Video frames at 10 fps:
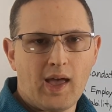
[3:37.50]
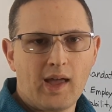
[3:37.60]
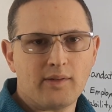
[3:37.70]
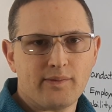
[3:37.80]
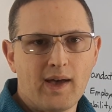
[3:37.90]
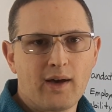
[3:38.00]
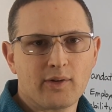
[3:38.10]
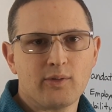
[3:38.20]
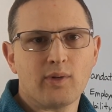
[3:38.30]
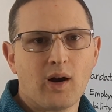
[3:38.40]
end
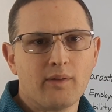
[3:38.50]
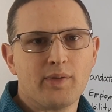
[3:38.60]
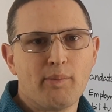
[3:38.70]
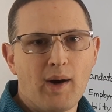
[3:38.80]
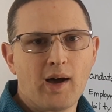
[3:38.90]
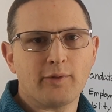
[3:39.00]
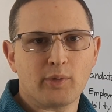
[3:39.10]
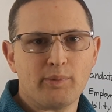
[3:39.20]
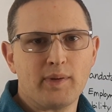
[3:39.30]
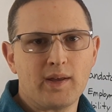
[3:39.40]
value of the bond
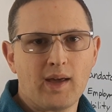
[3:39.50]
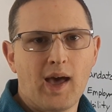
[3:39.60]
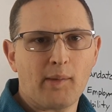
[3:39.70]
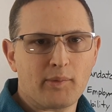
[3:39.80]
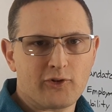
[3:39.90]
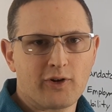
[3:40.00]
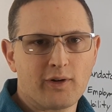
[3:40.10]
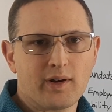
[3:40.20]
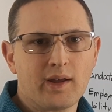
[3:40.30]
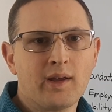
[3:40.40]
would be at
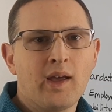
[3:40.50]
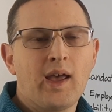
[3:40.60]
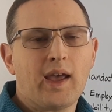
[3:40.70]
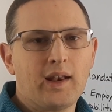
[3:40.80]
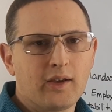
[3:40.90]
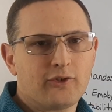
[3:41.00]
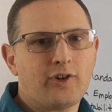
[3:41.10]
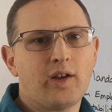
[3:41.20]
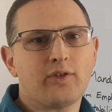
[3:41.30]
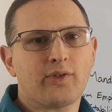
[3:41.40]
maturity in
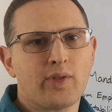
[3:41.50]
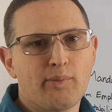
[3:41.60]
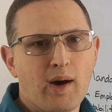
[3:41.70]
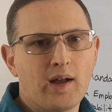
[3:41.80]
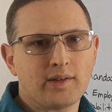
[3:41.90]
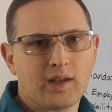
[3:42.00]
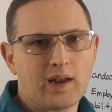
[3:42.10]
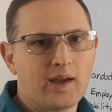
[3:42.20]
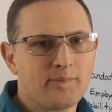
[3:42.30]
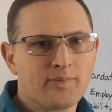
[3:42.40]
exchange for the bond
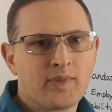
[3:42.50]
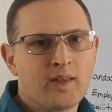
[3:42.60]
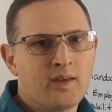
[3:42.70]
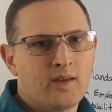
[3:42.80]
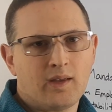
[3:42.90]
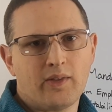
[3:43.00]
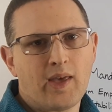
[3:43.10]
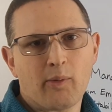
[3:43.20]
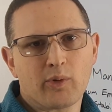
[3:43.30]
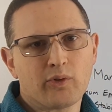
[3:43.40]
today. And
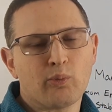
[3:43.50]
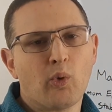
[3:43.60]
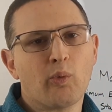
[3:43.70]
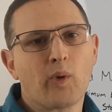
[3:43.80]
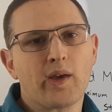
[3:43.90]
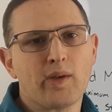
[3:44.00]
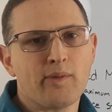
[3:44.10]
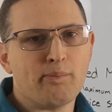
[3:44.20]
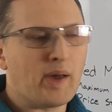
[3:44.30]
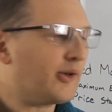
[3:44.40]
that was one way they
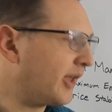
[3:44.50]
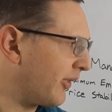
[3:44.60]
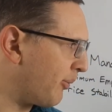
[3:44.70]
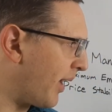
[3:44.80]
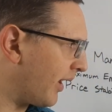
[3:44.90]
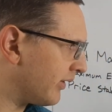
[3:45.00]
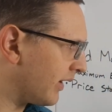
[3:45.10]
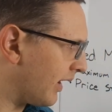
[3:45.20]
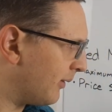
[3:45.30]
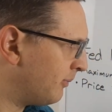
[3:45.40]
bailed out the banks
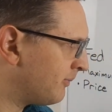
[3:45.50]
again.